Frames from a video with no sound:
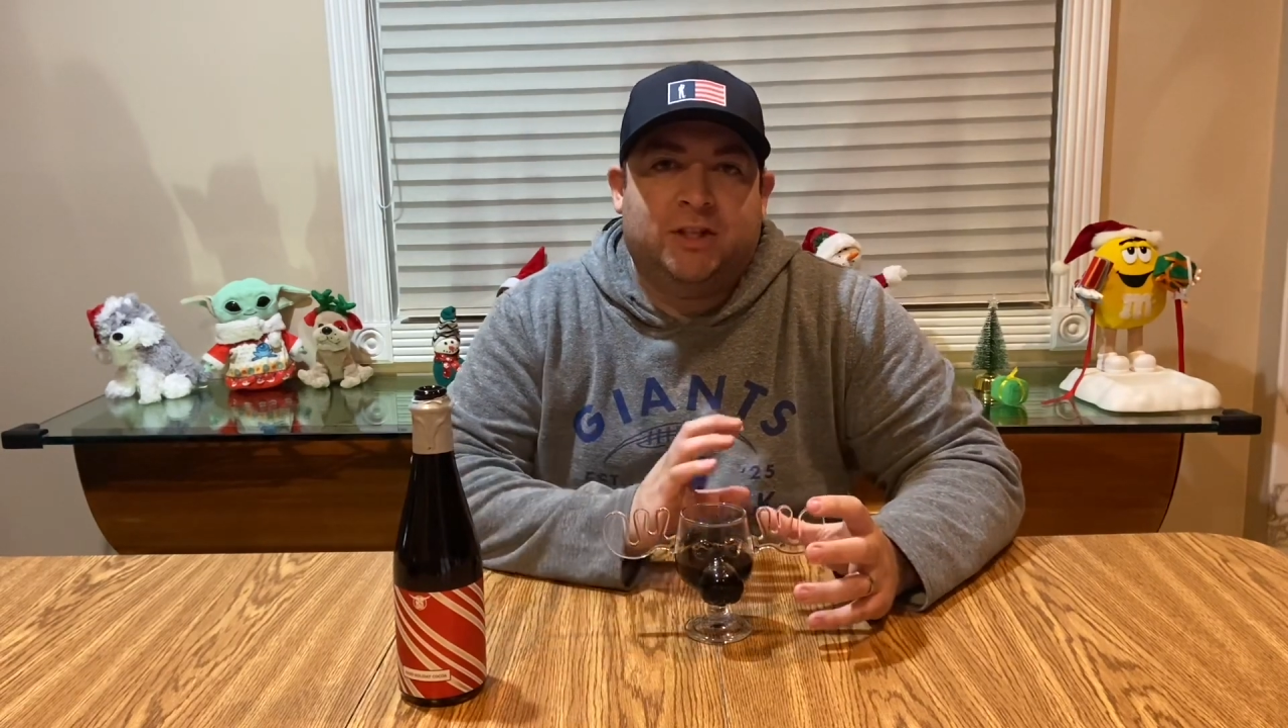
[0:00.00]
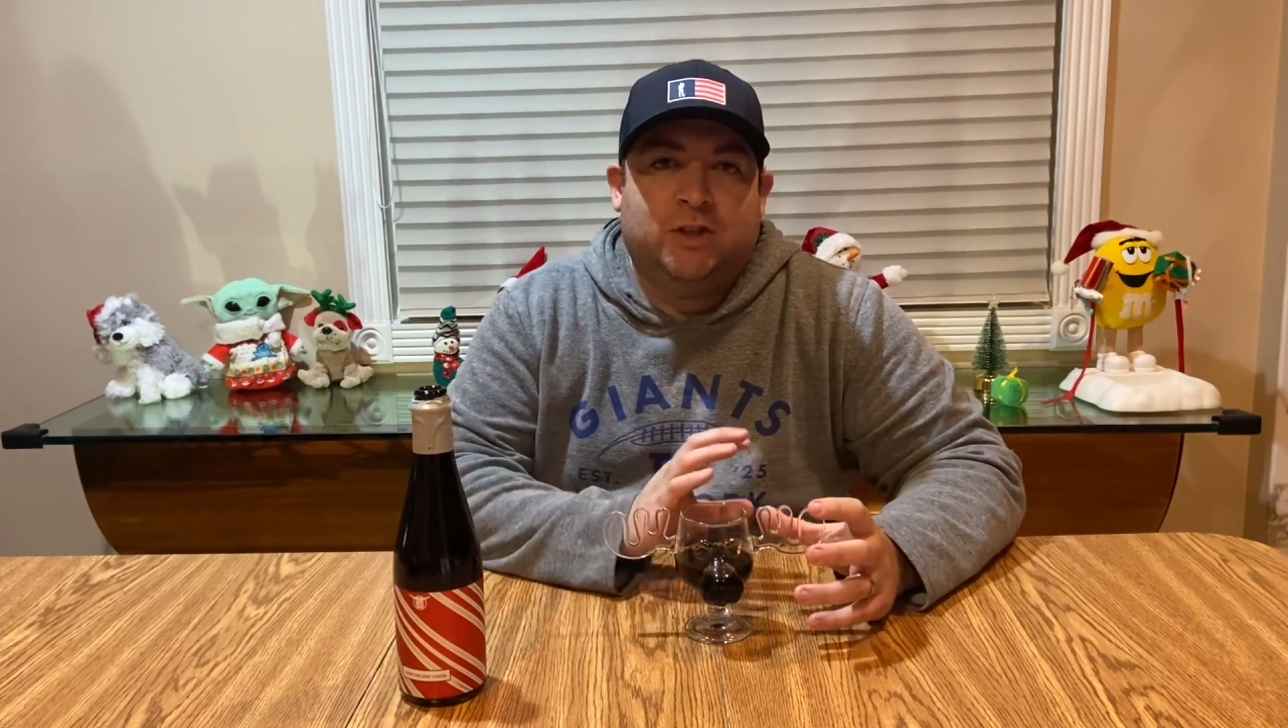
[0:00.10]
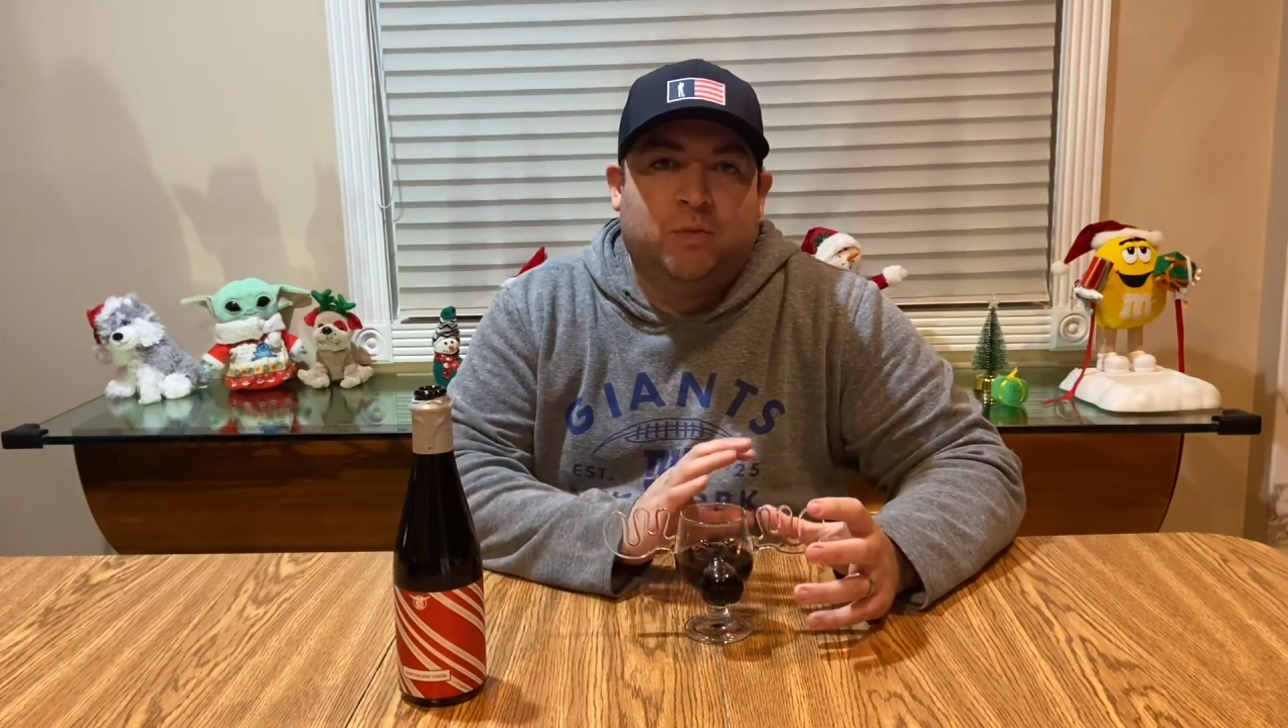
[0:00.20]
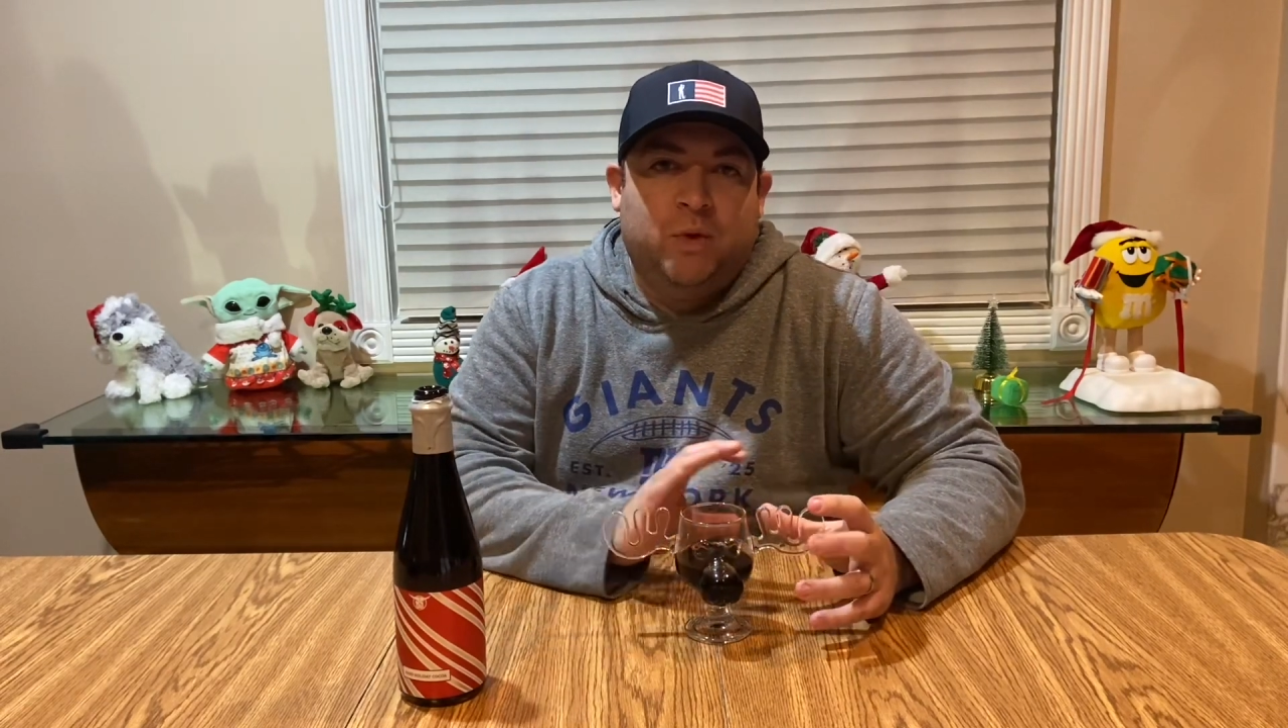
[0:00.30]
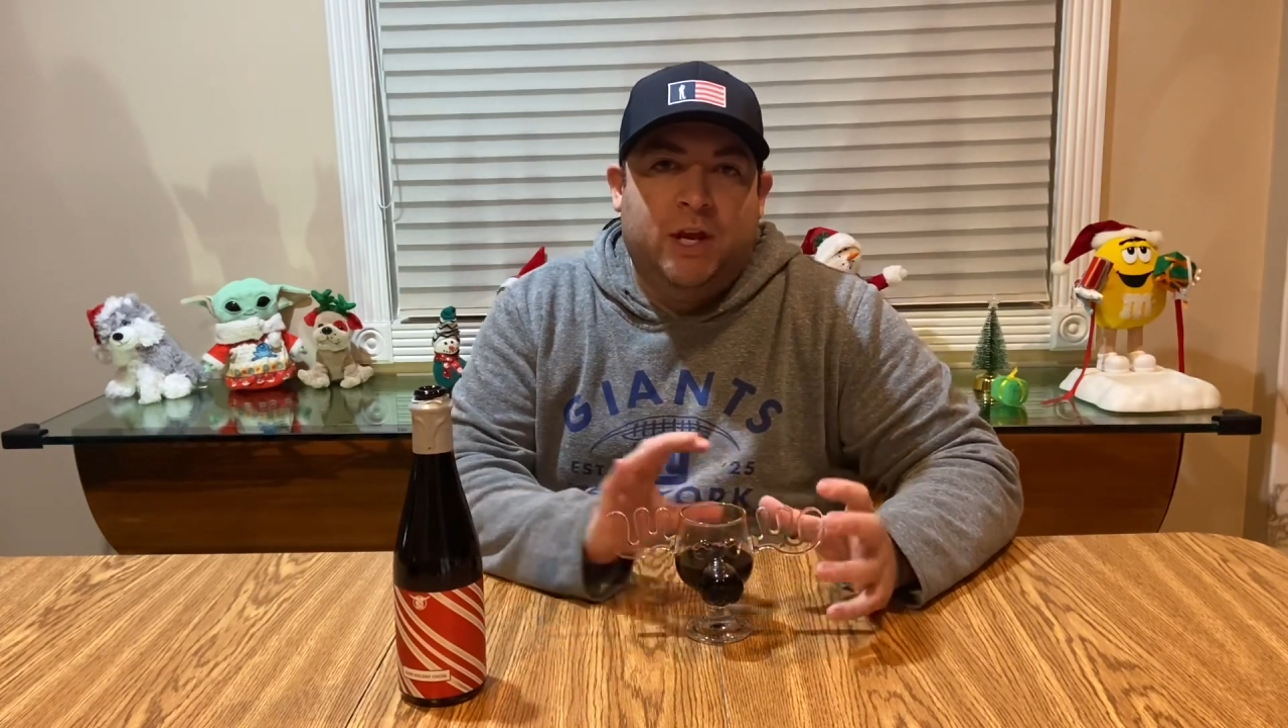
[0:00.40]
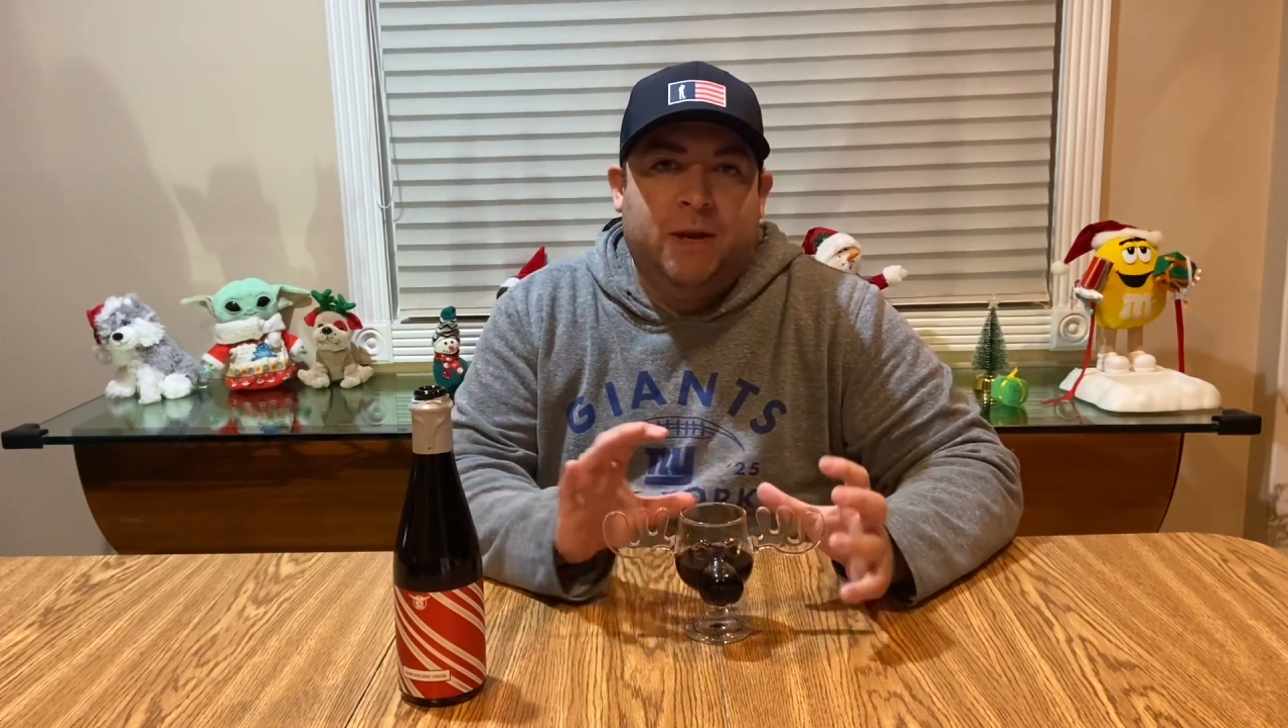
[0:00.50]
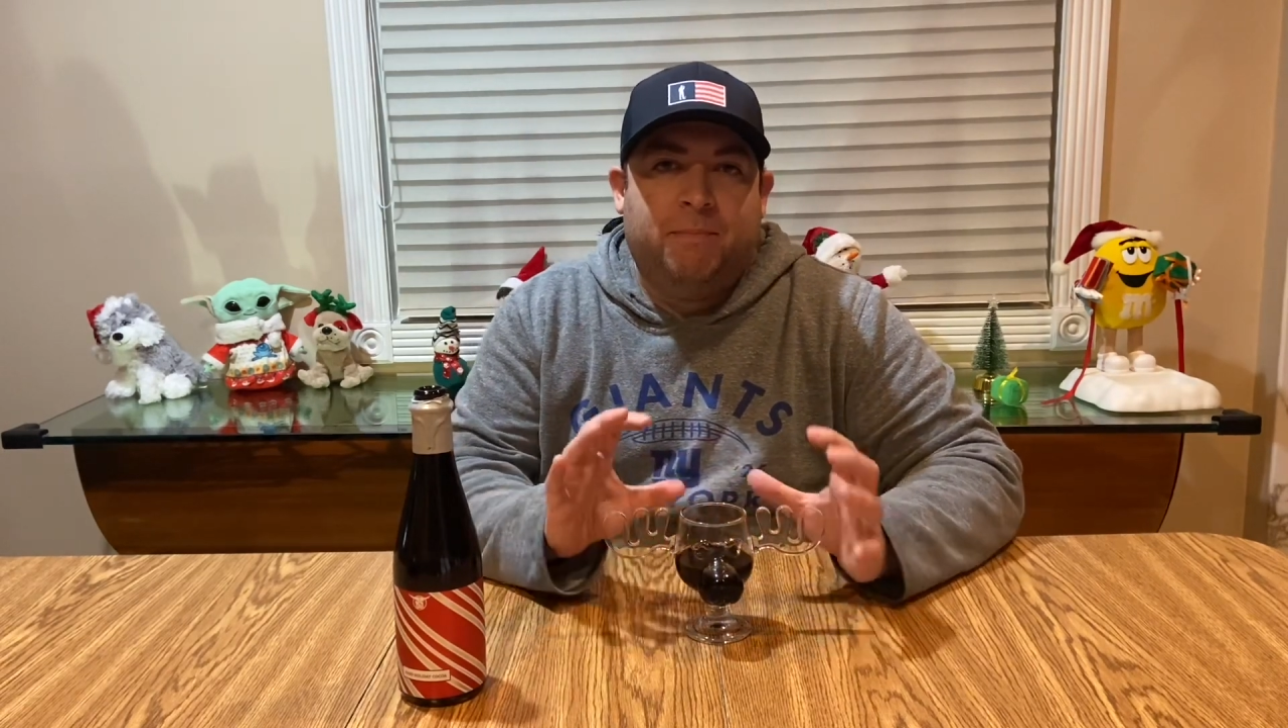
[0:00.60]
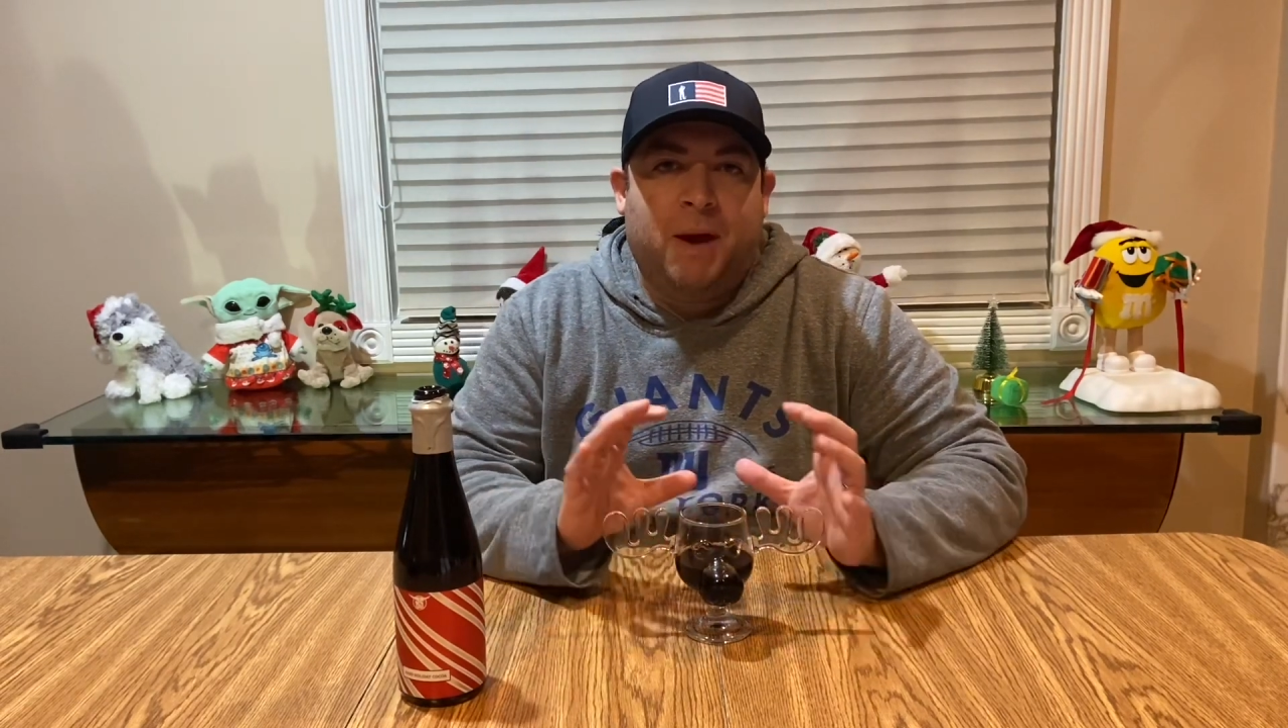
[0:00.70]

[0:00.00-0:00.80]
sweet